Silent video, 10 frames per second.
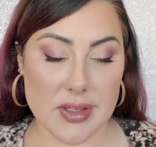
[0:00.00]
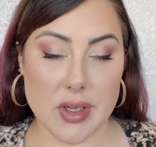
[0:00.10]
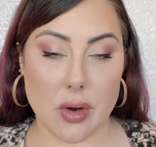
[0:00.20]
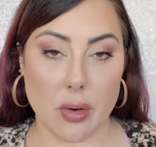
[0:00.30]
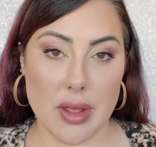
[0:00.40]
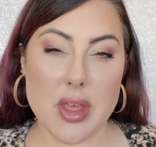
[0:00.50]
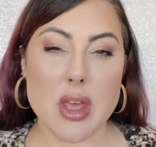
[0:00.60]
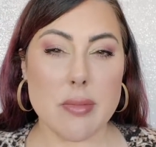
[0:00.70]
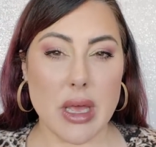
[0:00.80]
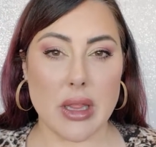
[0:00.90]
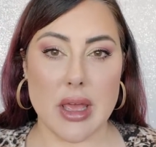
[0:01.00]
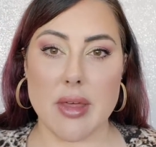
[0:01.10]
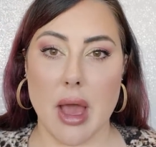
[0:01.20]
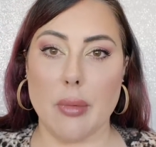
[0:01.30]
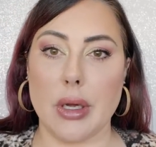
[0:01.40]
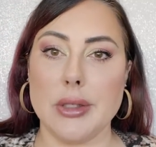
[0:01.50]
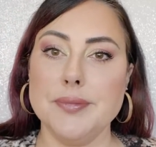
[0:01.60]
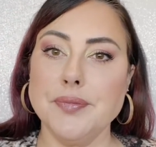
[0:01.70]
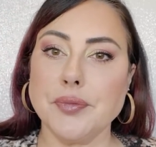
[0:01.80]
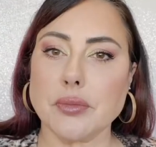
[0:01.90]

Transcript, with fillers: So I think you might like that one.